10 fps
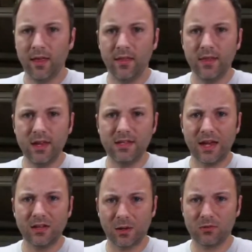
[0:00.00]
The
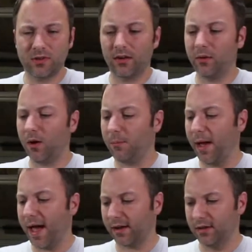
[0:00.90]
E10 comes generally well
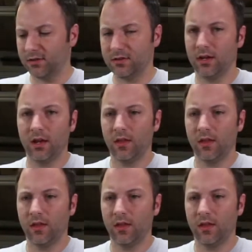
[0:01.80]
packaged.